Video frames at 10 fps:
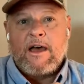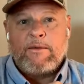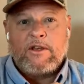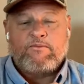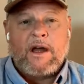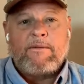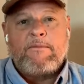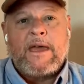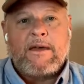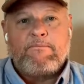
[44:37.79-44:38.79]
I mean, they're
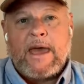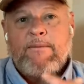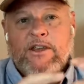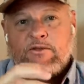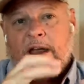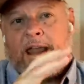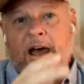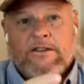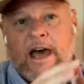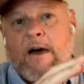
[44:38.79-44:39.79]
probably making babies right
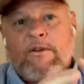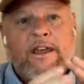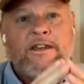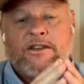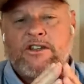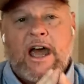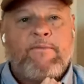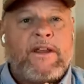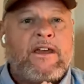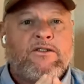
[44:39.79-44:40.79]
now. Taiwanese and
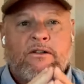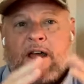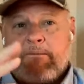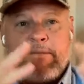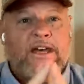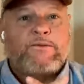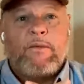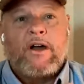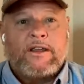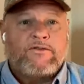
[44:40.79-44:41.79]
Japanese are like
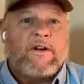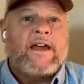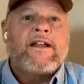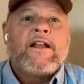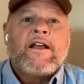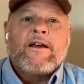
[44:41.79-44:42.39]
best buddies, right?